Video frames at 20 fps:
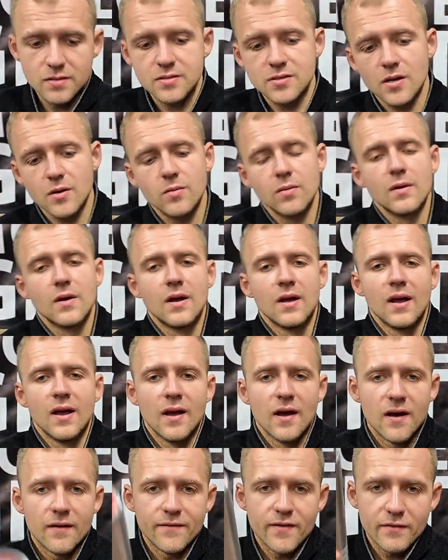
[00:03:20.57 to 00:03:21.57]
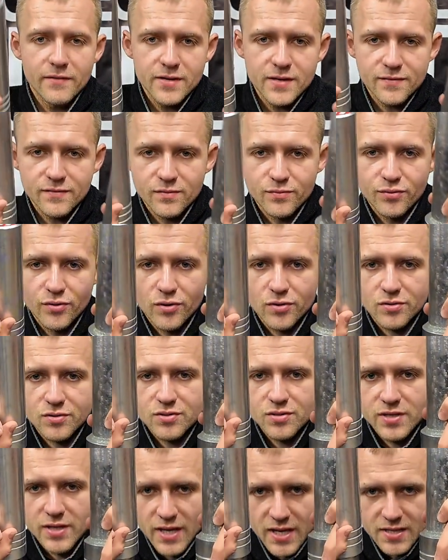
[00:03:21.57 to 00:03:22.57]
So a very different product
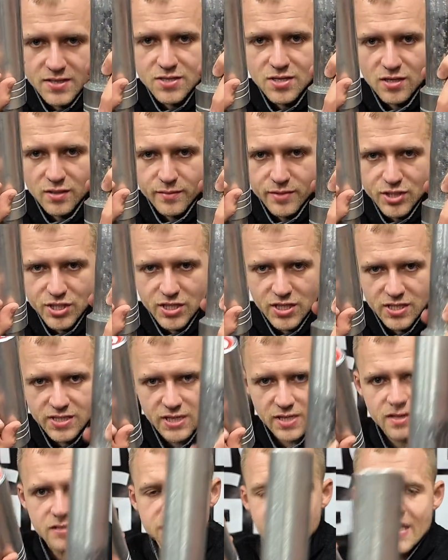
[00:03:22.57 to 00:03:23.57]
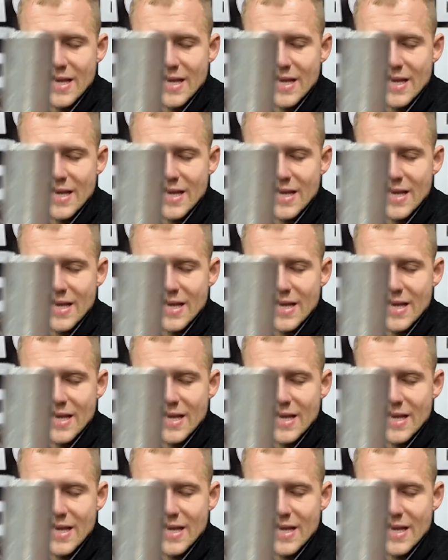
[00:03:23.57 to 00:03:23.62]
to the internal machine extenders.